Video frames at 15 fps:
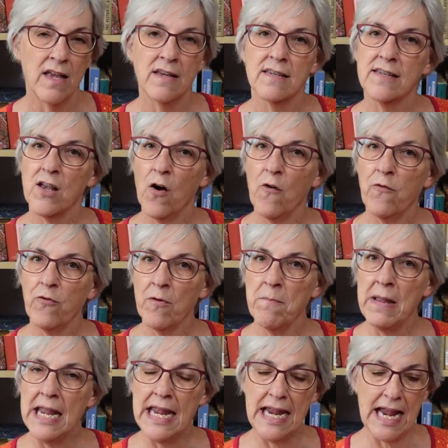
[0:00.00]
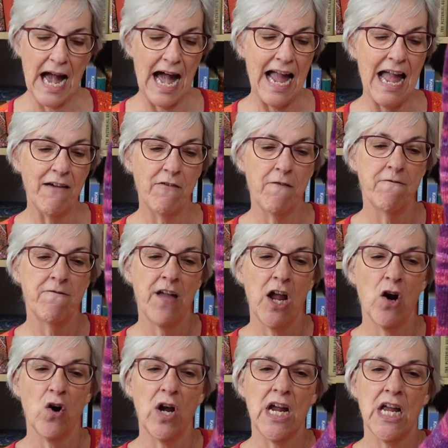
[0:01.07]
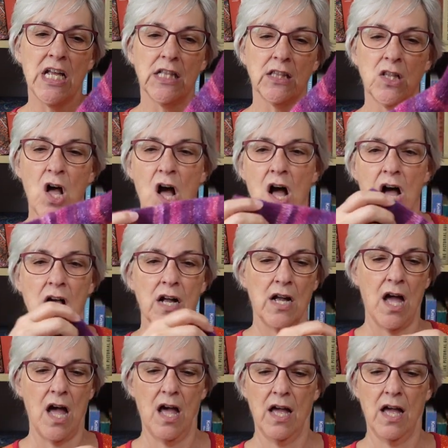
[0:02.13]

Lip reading: So for me, I have a very long